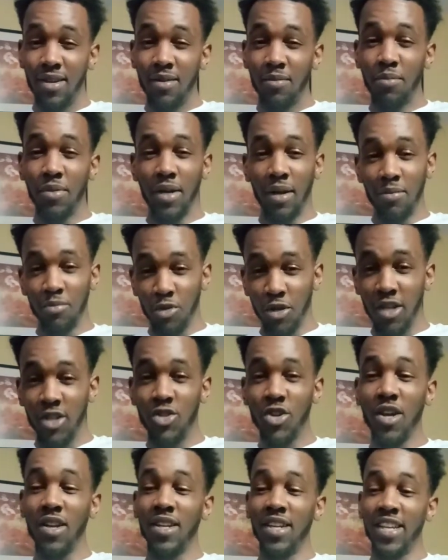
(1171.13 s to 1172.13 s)
But I'm really
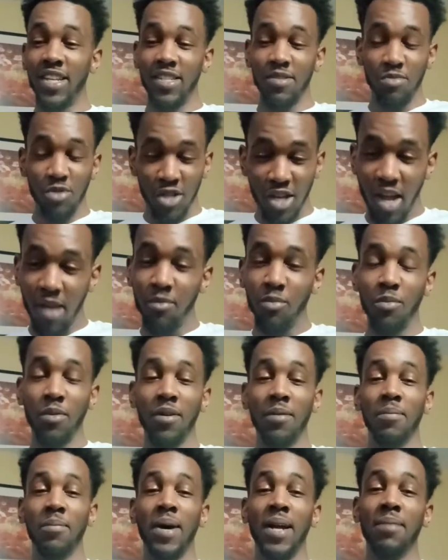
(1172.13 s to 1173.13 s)
trying to get some shit out.
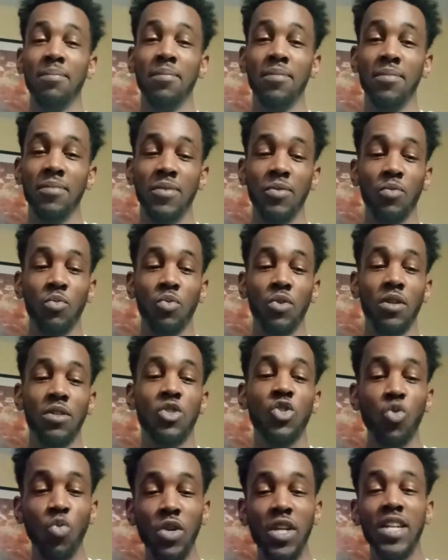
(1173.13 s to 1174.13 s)
But by
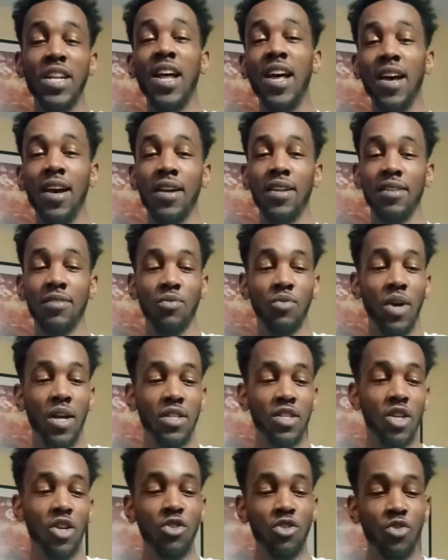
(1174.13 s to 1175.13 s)
29, I
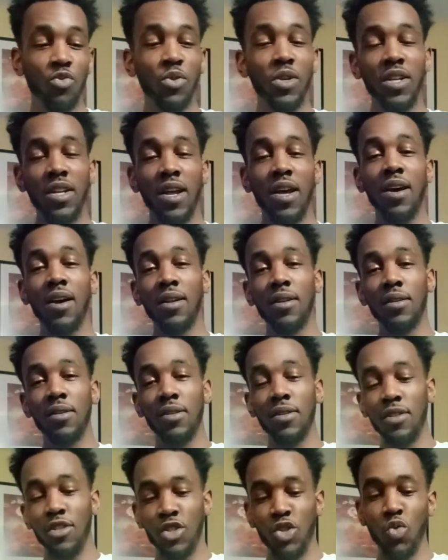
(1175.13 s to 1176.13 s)
turn 29
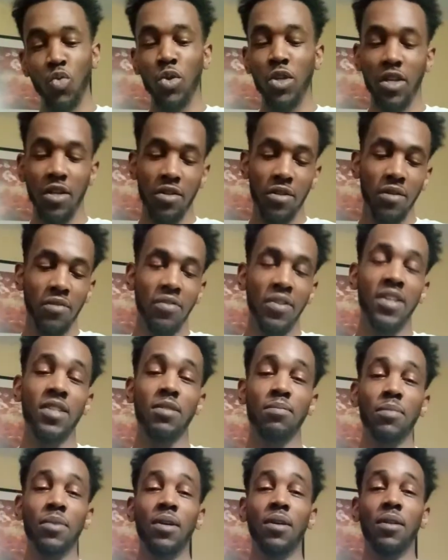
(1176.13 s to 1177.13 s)
the 20th of this
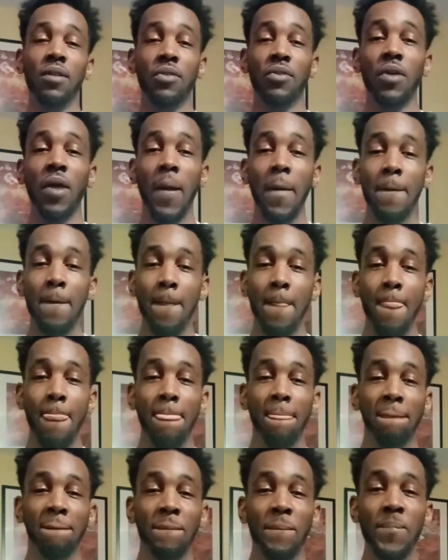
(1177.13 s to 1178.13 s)
month.
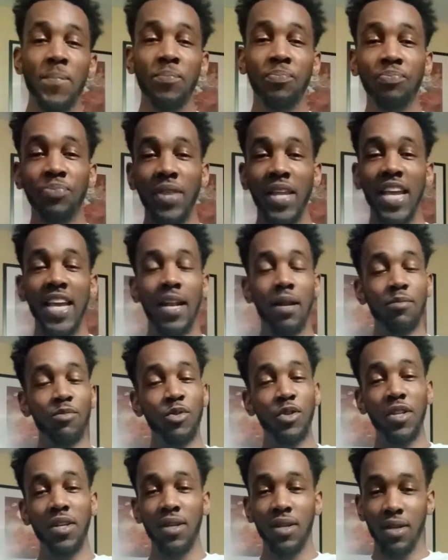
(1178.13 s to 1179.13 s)
And I'm
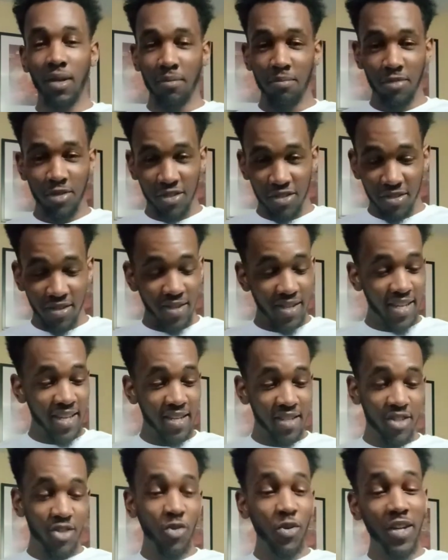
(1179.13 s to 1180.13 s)
a
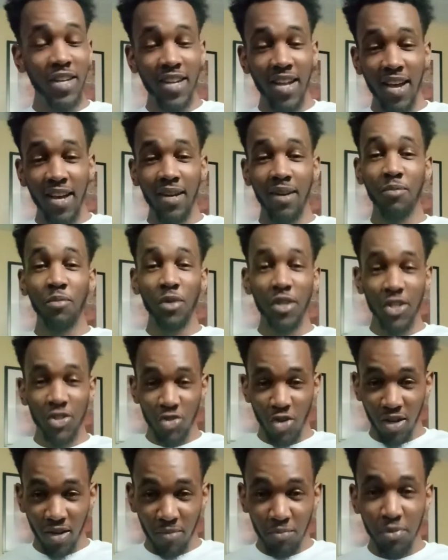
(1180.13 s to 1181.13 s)
nigga 29. I'm really
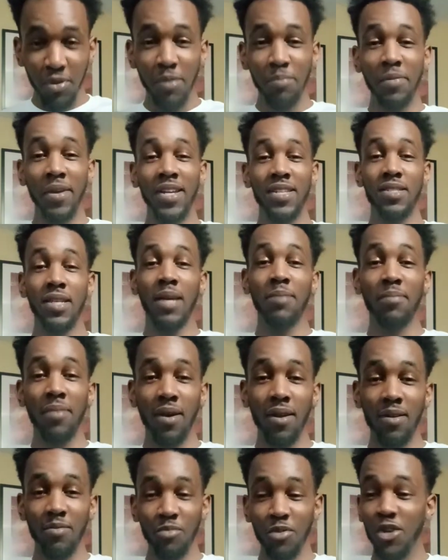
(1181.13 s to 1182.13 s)
trying to put a mixtape
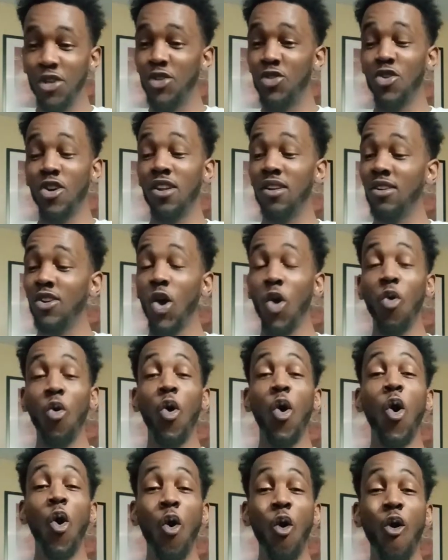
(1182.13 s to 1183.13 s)
out. I'm really trying to go
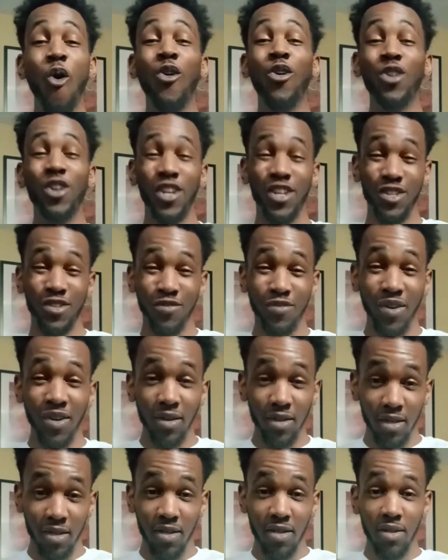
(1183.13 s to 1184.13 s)
hard as
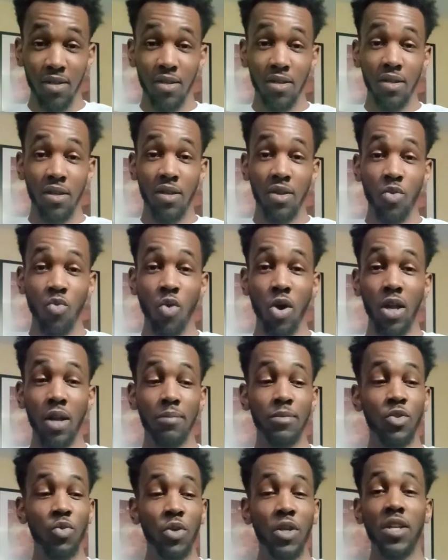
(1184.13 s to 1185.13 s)
fuck while
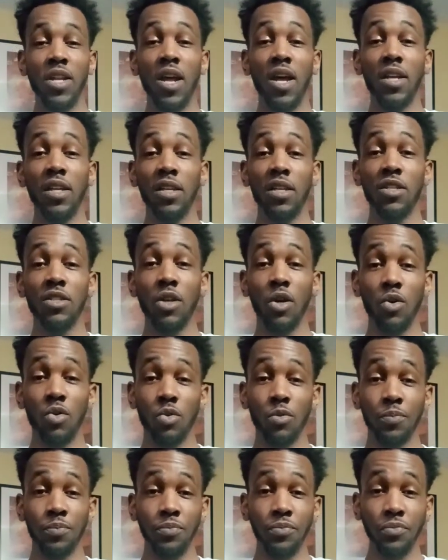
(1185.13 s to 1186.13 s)
I'm 29 years old.